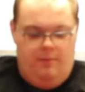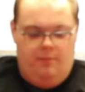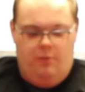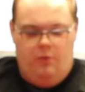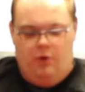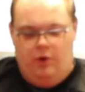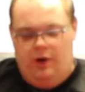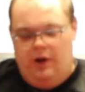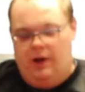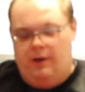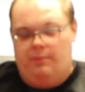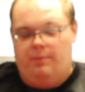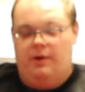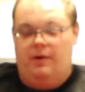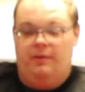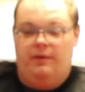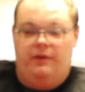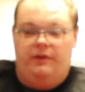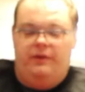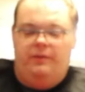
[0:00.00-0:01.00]
I'd
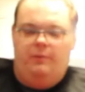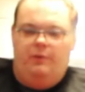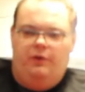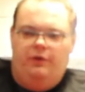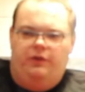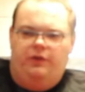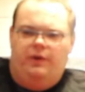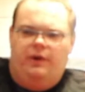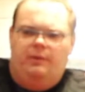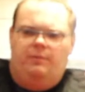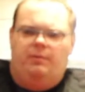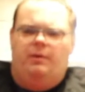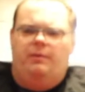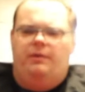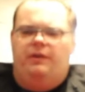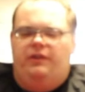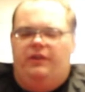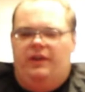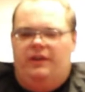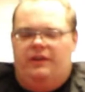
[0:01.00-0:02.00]
probably say
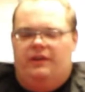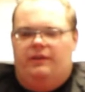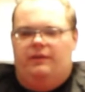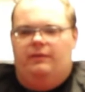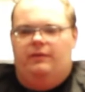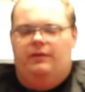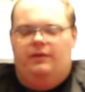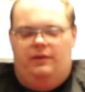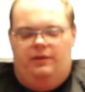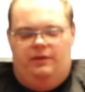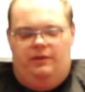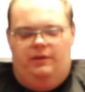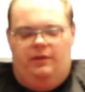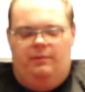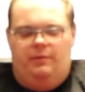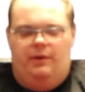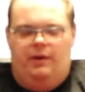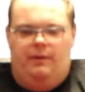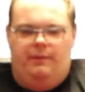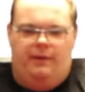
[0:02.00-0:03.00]
than
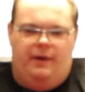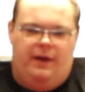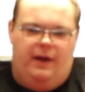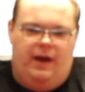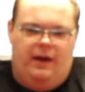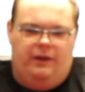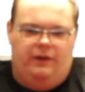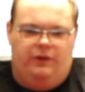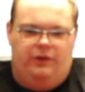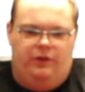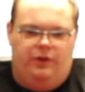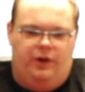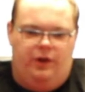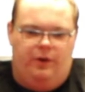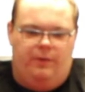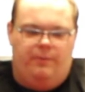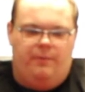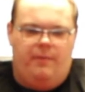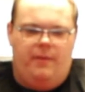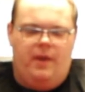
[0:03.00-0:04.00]
WWF Attitude here.